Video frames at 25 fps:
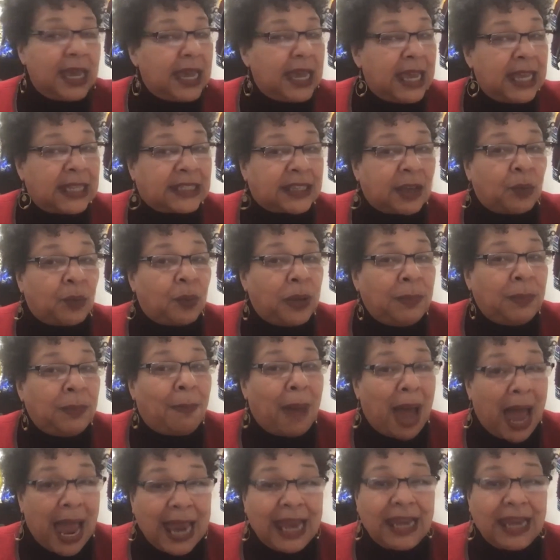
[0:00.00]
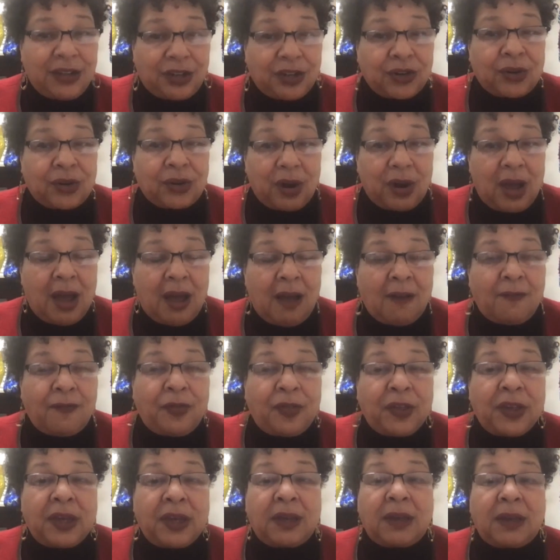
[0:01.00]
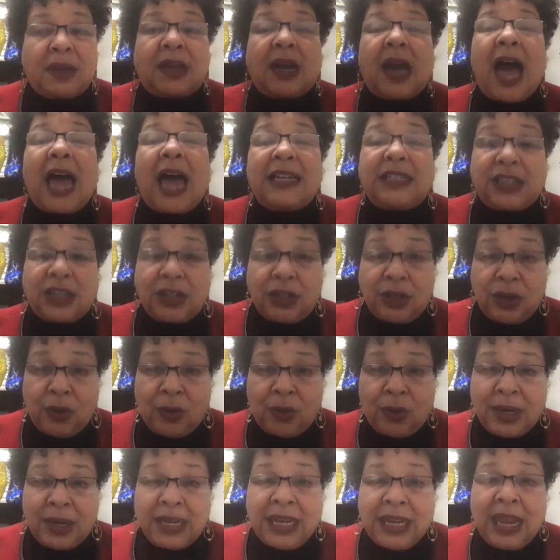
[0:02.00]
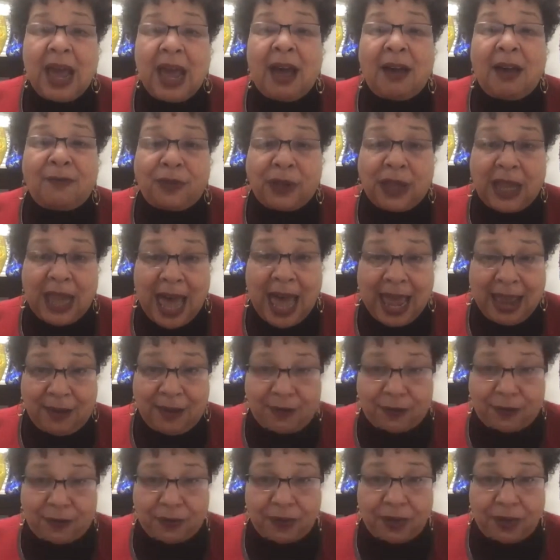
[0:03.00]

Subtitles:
It's a reminder of the continuity of life.